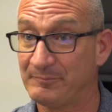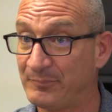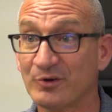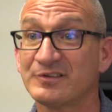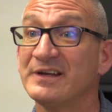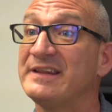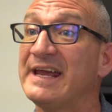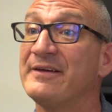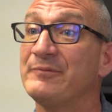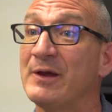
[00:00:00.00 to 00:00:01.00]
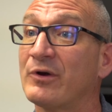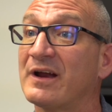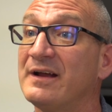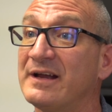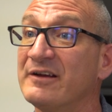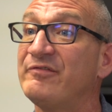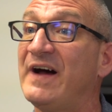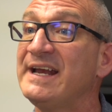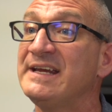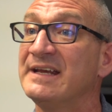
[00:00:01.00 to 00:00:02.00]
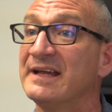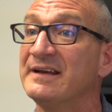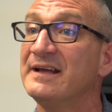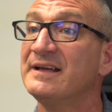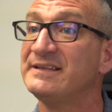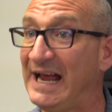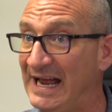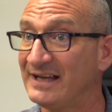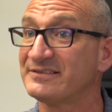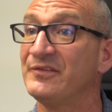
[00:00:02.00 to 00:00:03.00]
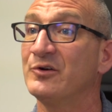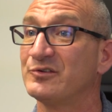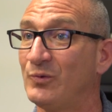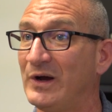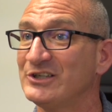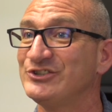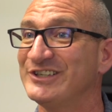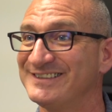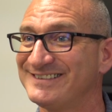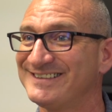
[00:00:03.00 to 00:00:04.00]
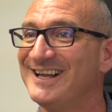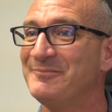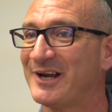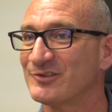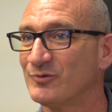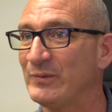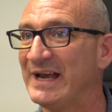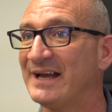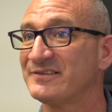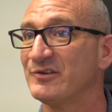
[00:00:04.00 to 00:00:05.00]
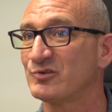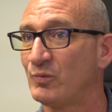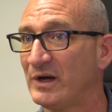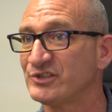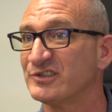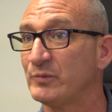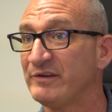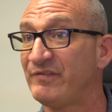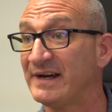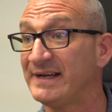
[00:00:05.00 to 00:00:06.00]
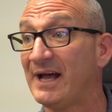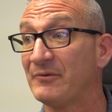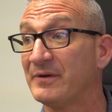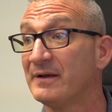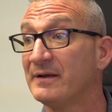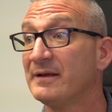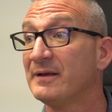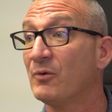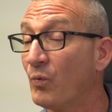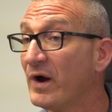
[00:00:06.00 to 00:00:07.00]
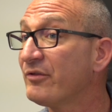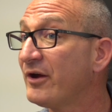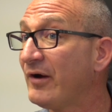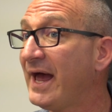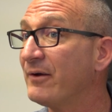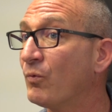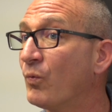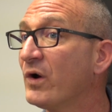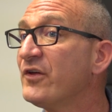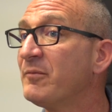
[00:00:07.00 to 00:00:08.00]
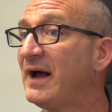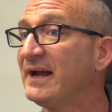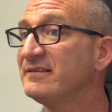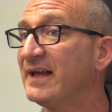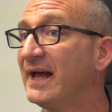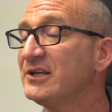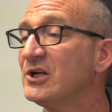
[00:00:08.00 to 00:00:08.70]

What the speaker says: person that they were confiding in to ask those questions. Because when we ask those questions, we find out where they're at, where their mind's at.